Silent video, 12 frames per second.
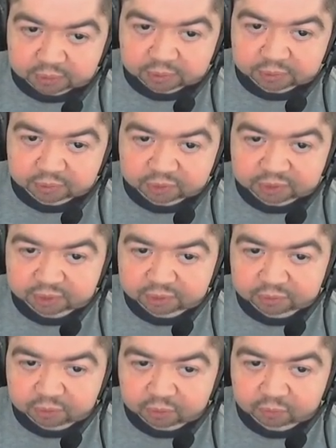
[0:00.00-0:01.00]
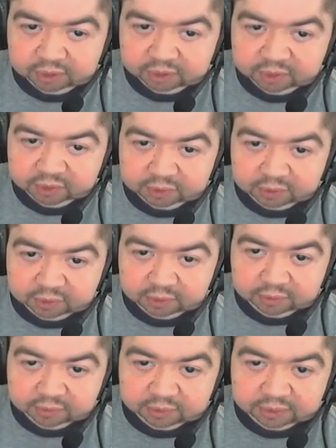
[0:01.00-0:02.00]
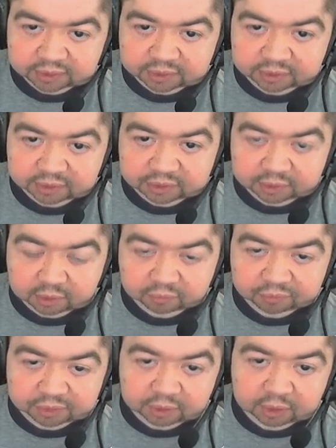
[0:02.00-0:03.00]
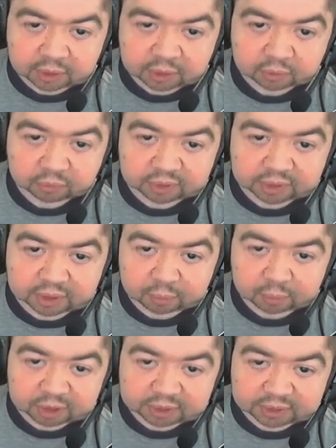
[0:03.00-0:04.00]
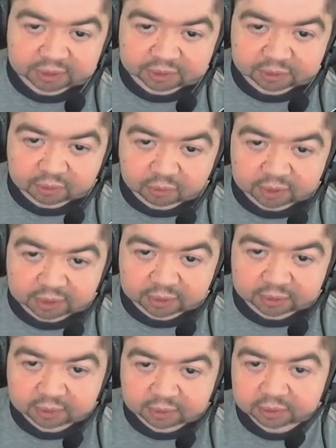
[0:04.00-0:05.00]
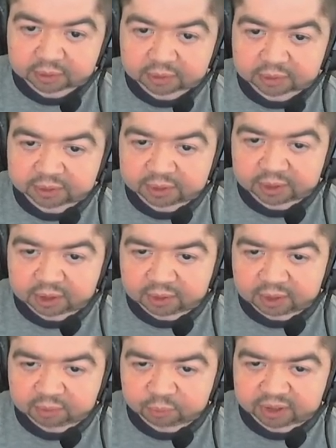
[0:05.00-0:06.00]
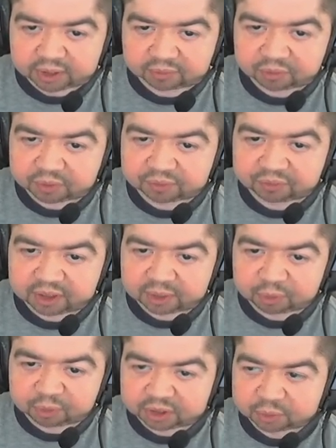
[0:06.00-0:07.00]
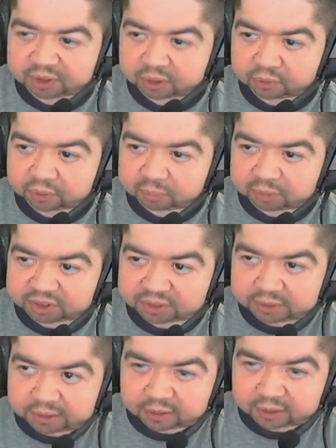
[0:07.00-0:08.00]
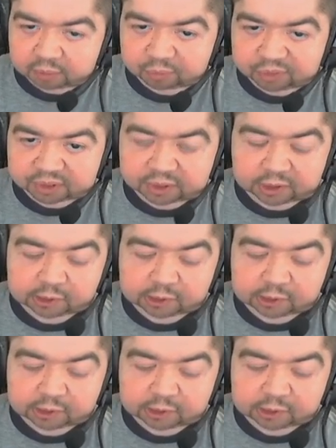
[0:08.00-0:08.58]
You see all this nested stuff here with game IDs and all that. See, I would never have typed this without a mistake, obviously.